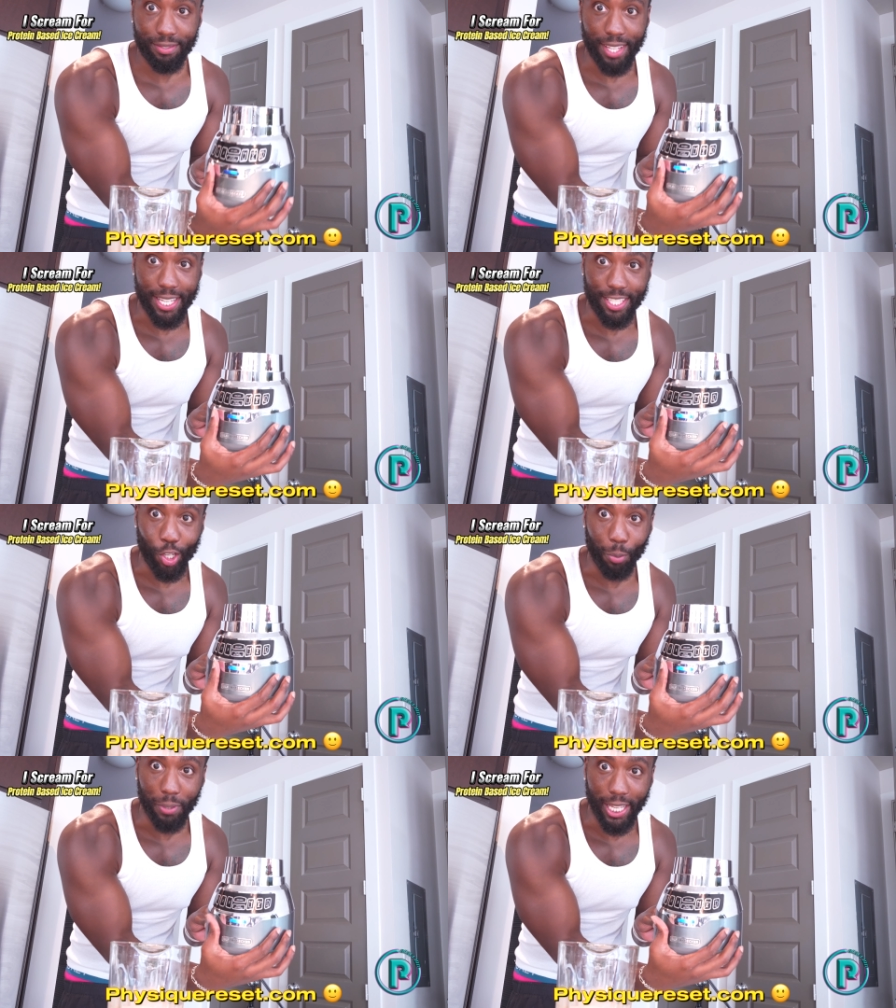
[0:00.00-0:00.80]
It's
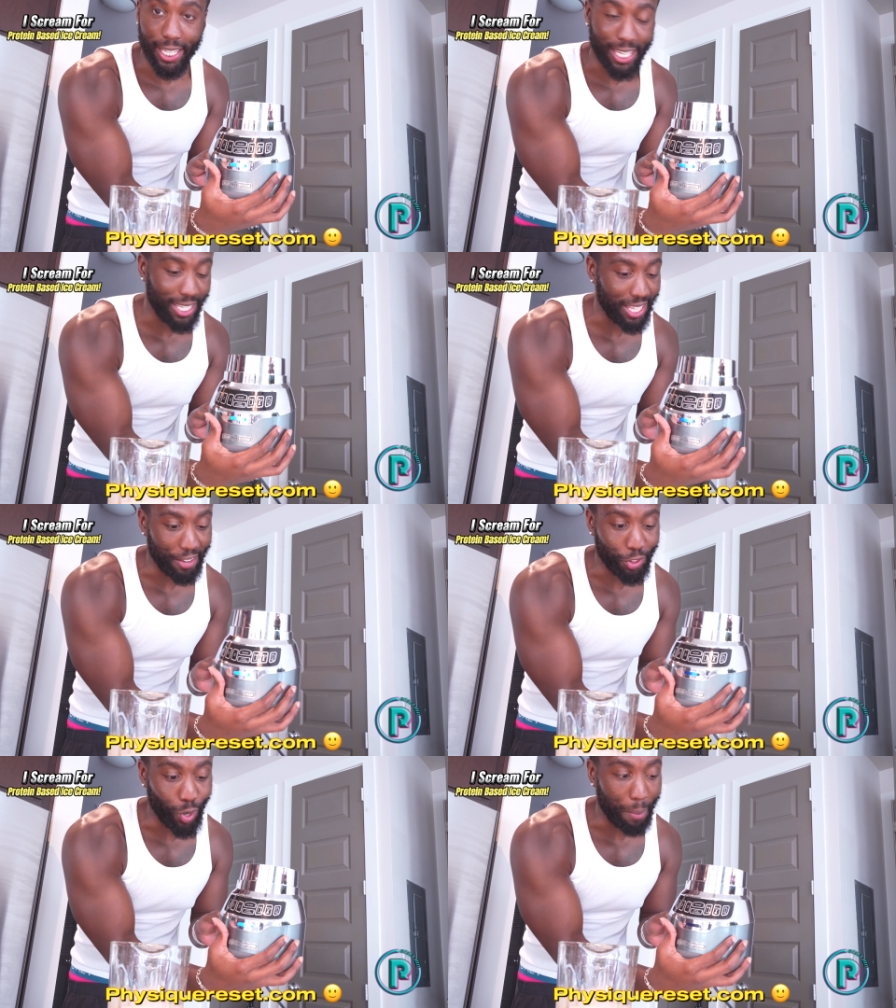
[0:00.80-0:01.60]
still blinking,
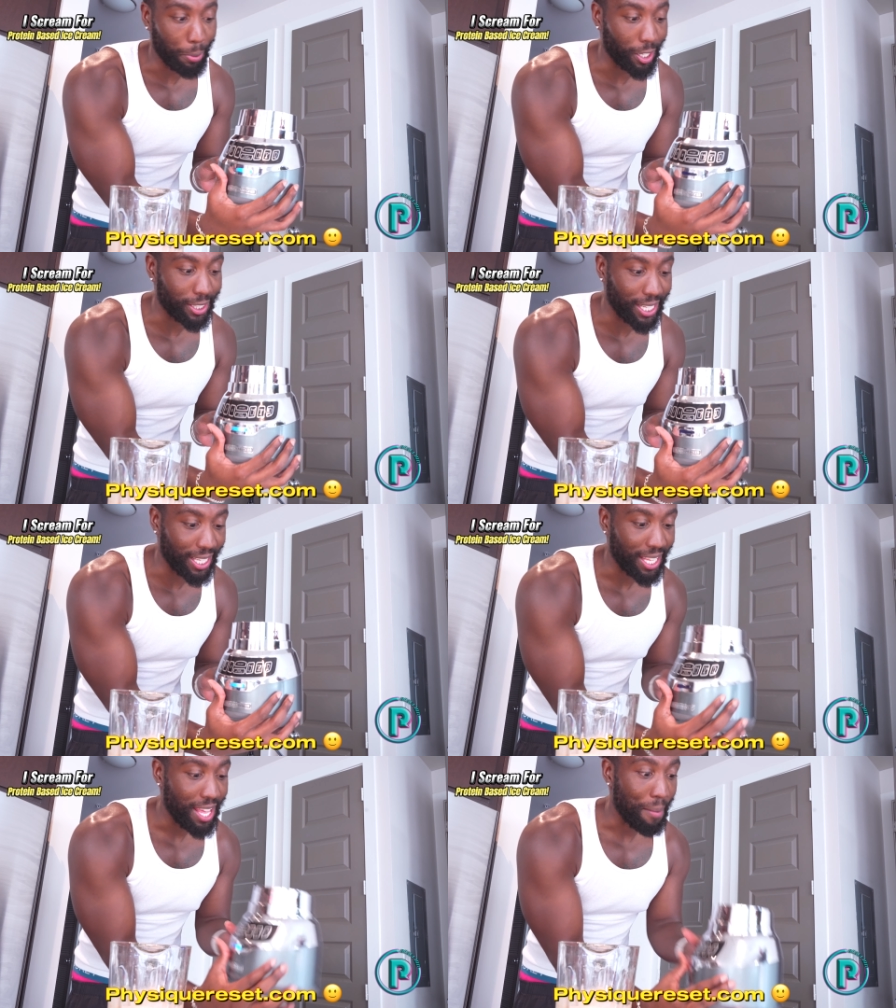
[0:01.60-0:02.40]
even though I plugged
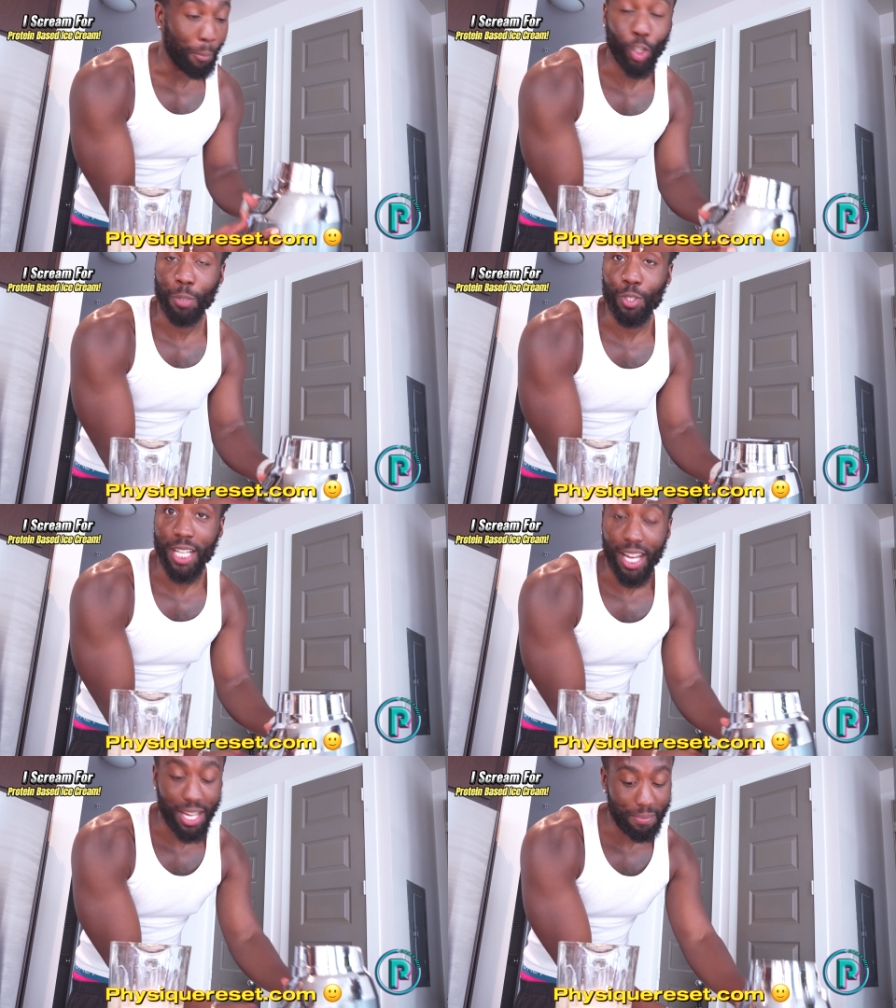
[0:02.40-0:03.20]
it multiple
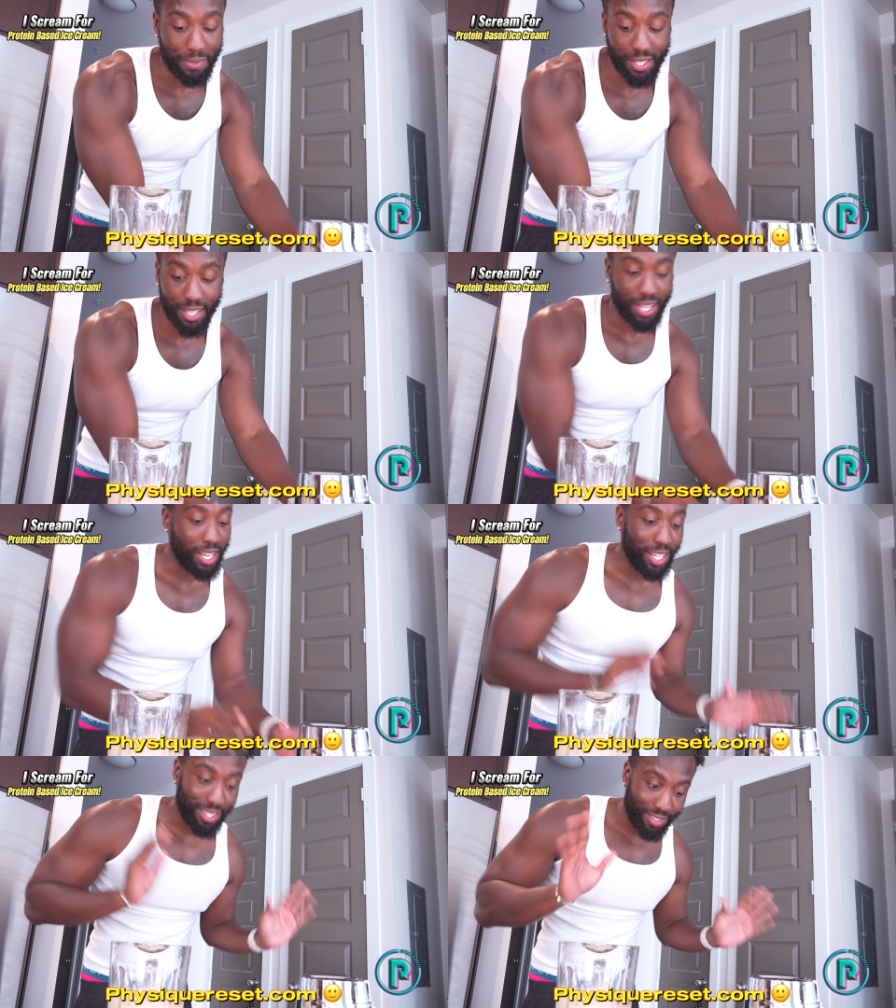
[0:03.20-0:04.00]
times.
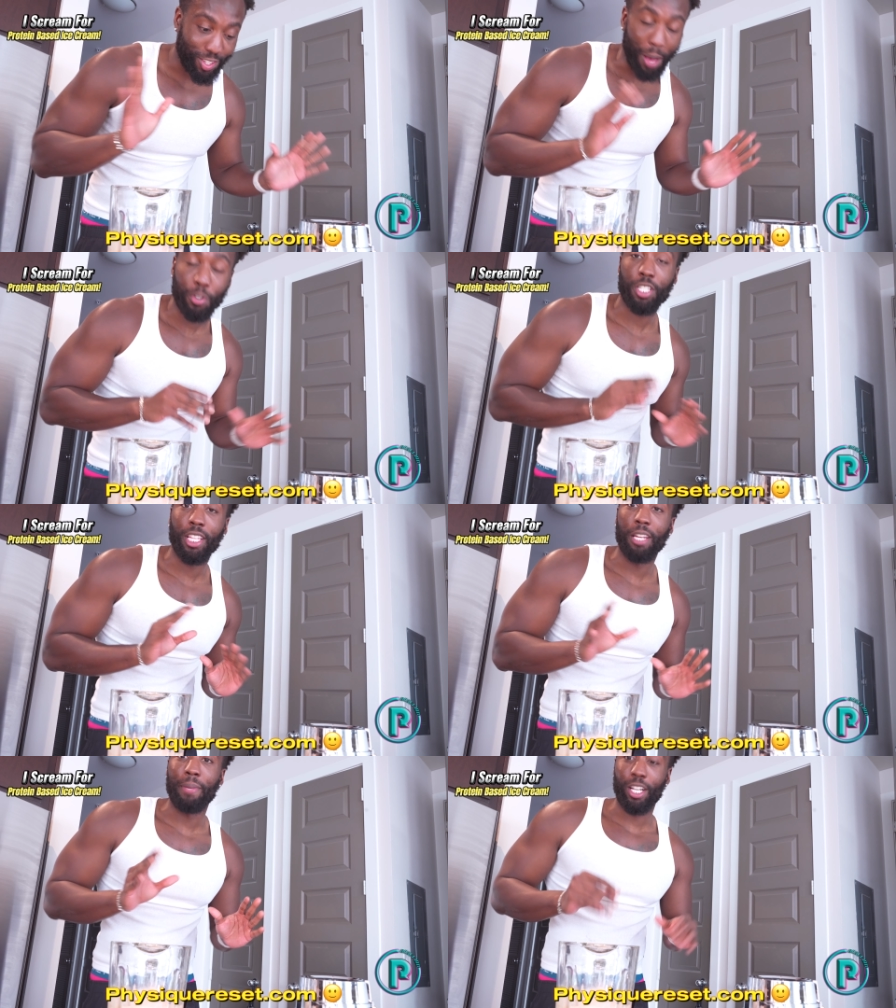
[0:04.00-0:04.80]
So I'm gonna just
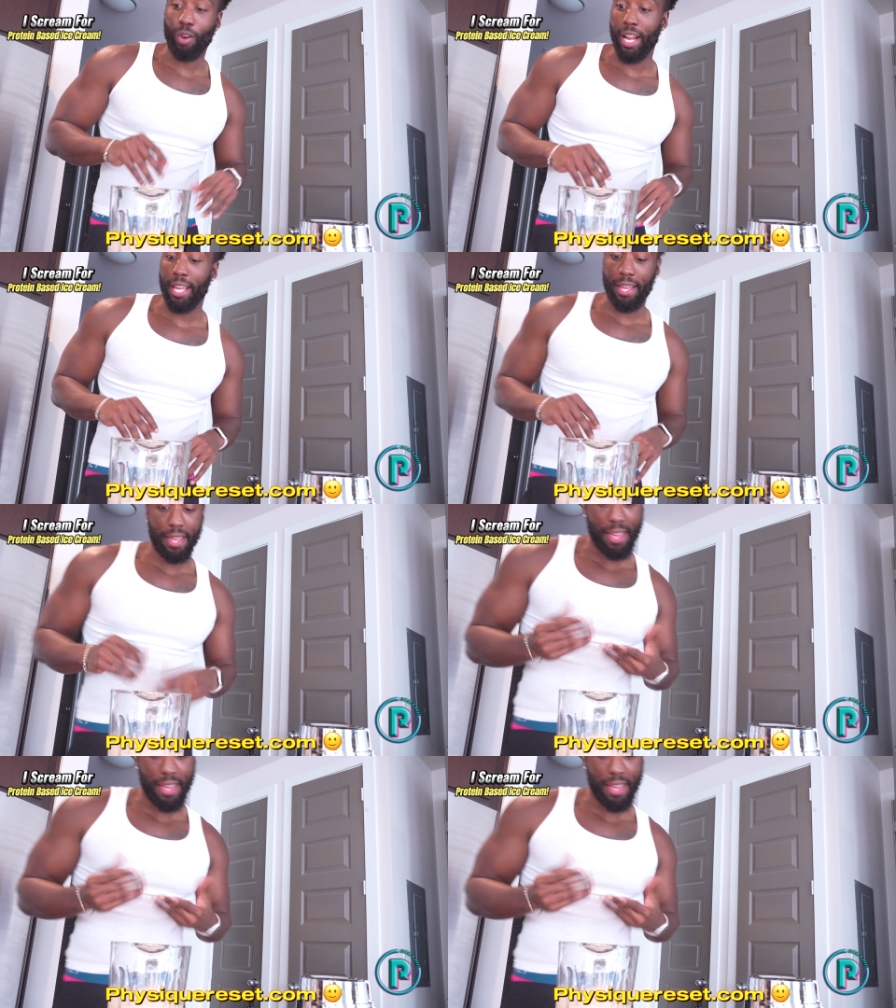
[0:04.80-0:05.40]
let it be great.